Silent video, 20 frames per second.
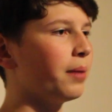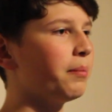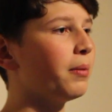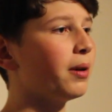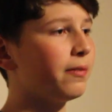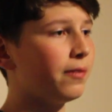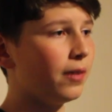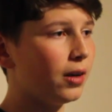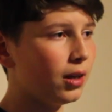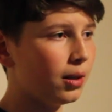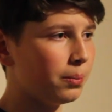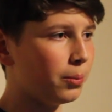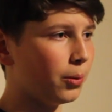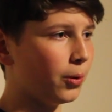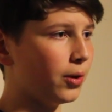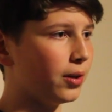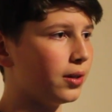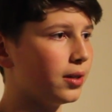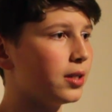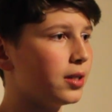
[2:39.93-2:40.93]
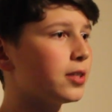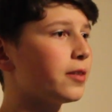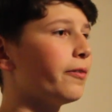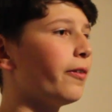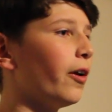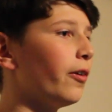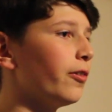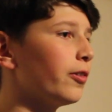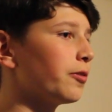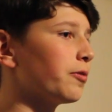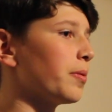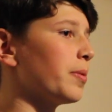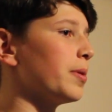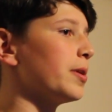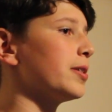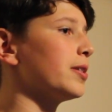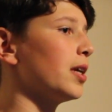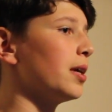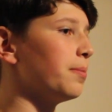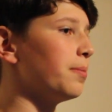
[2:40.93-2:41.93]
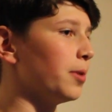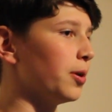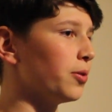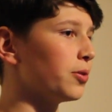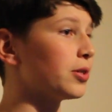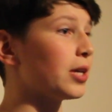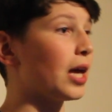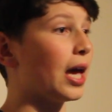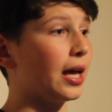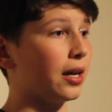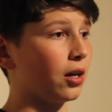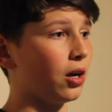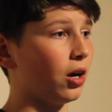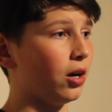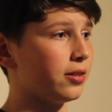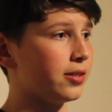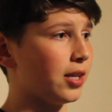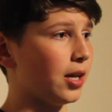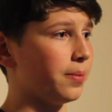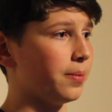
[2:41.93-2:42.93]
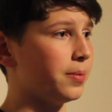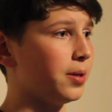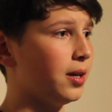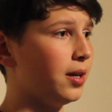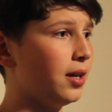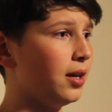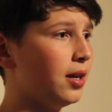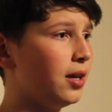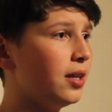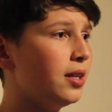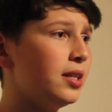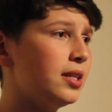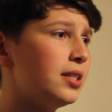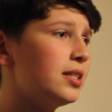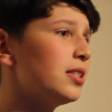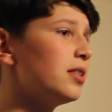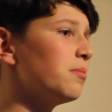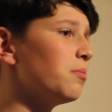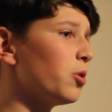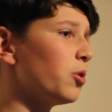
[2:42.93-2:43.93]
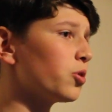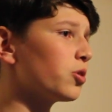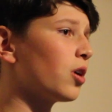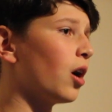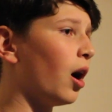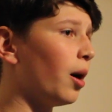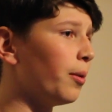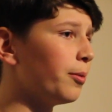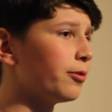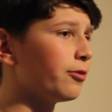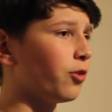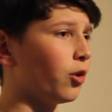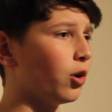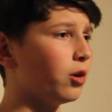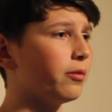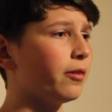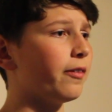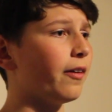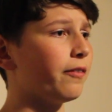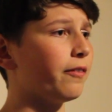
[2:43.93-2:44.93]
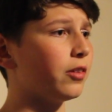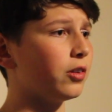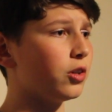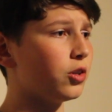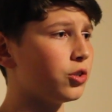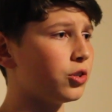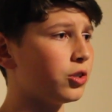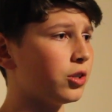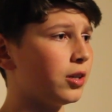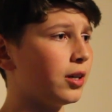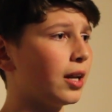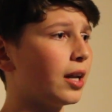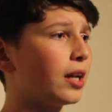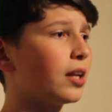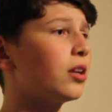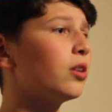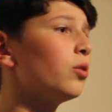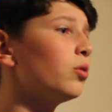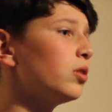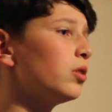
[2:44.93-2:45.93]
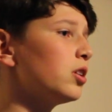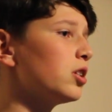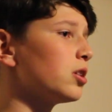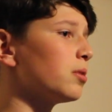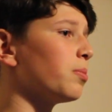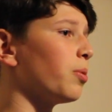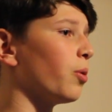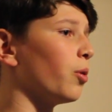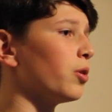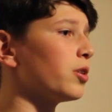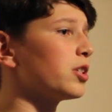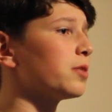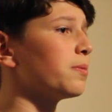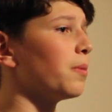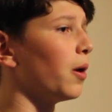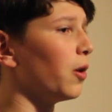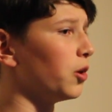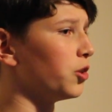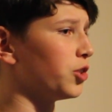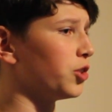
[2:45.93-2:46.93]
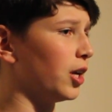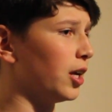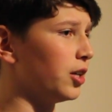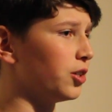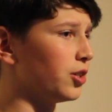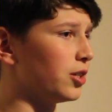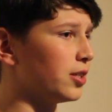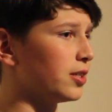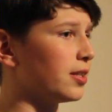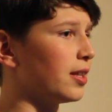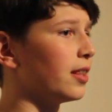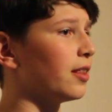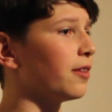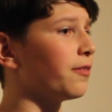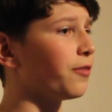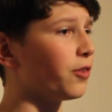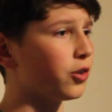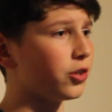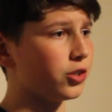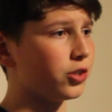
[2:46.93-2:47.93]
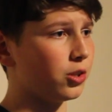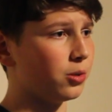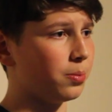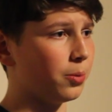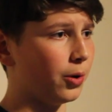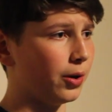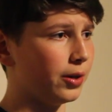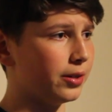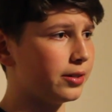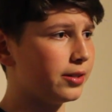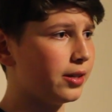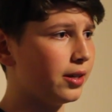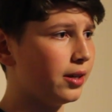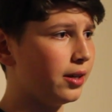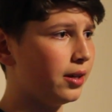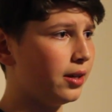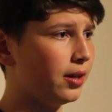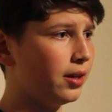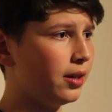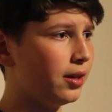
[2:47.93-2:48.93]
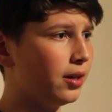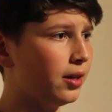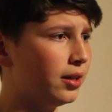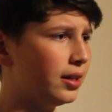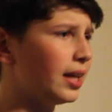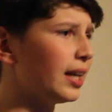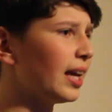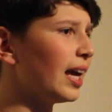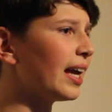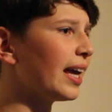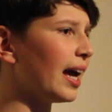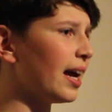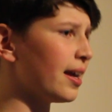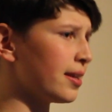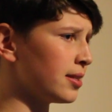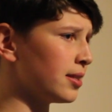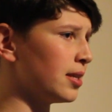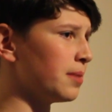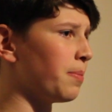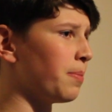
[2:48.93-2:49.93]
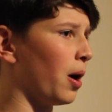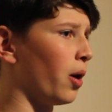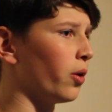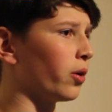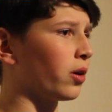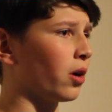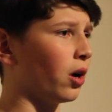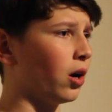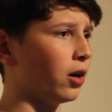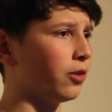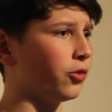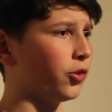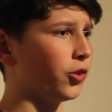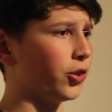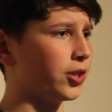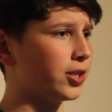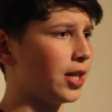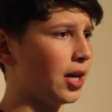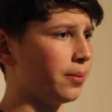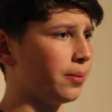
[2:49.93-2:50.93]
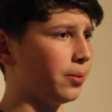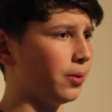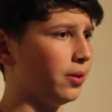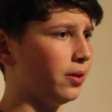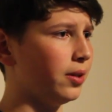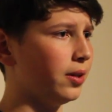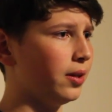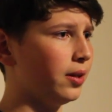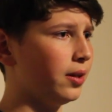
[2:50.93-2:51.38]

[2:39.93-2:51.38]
My final point is evolving from the same use and concept. This is the most common form of evolution and can only support smaller changes than the first 2 points. Take a gasoline-powered car for example.